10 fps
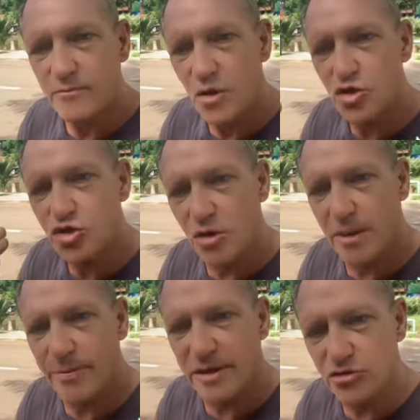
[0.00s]
and show up
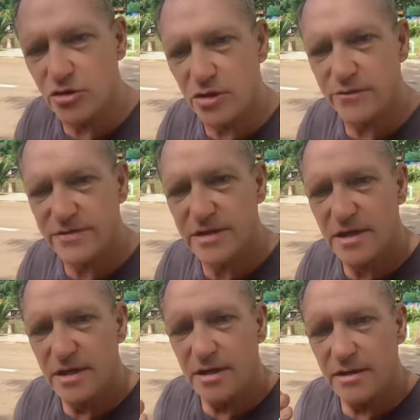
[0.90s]
in droves
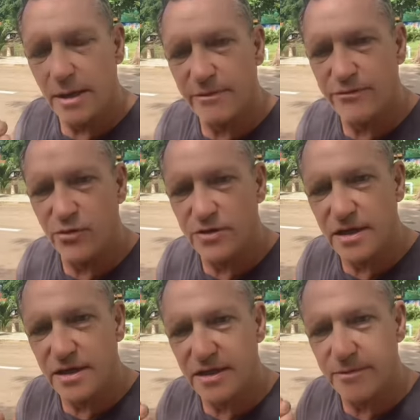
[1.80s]
like before they
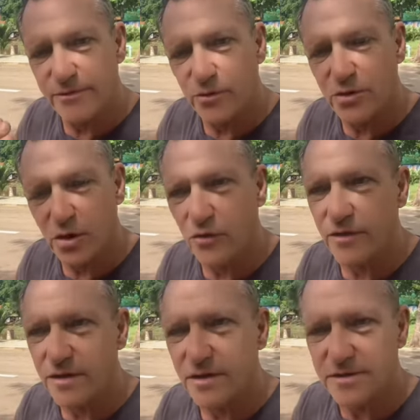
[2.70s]
before
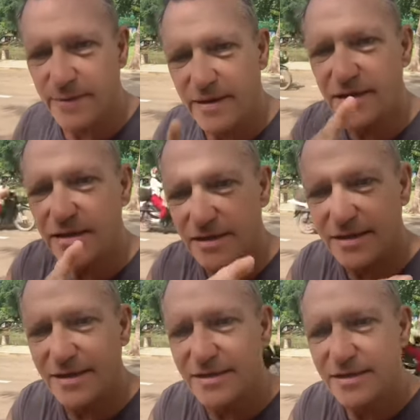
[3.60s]
COVID, as apparently they
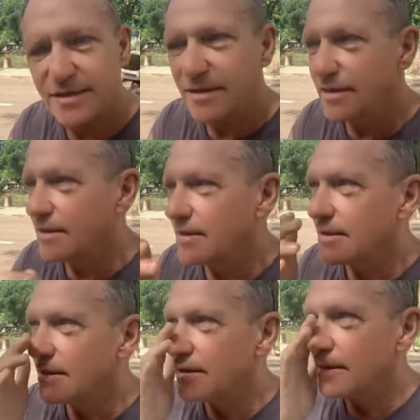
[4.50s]
did,
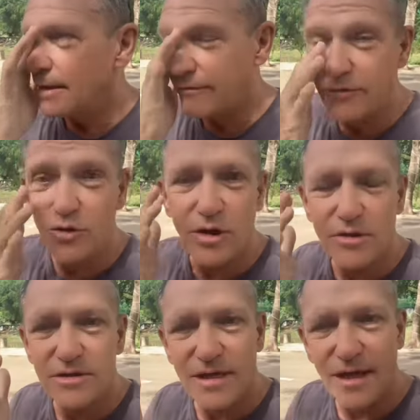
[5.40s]
if you don't
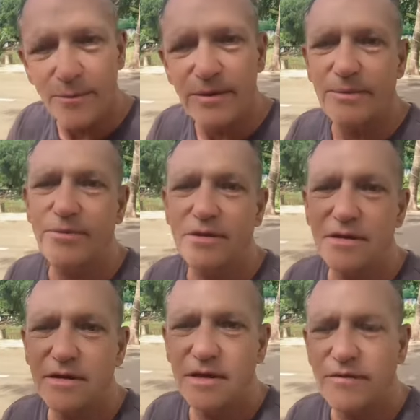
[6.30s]
tell people,
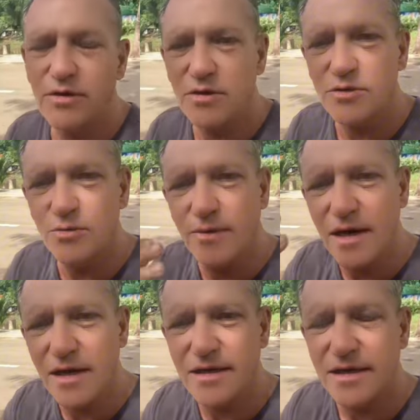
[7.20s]
if you don't do
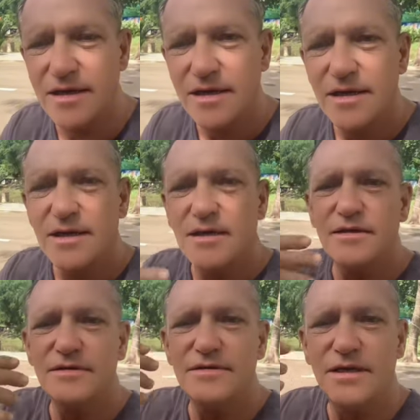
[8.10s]
marketing,
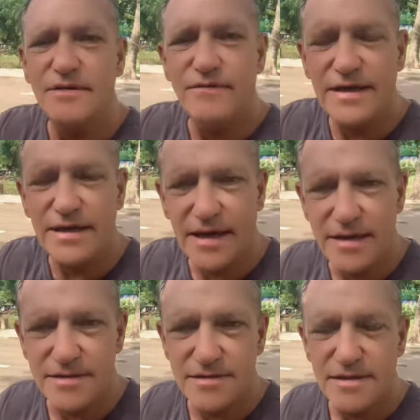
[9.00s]
TV
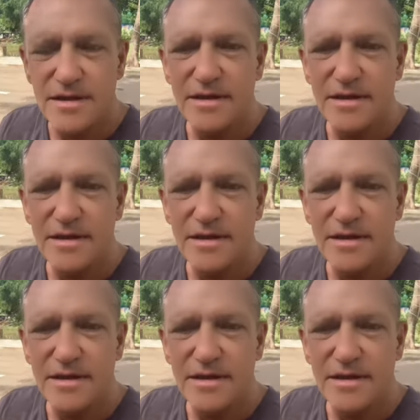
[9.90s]
ads,